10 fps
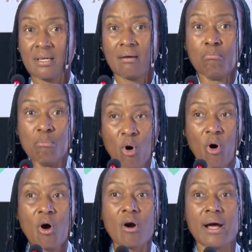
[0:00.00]

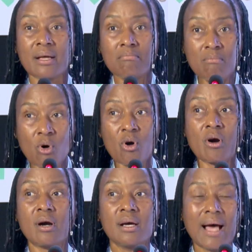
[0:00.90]
More and
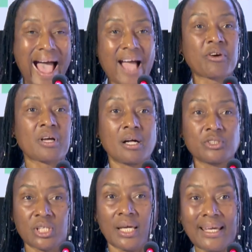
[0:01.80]
more agriculture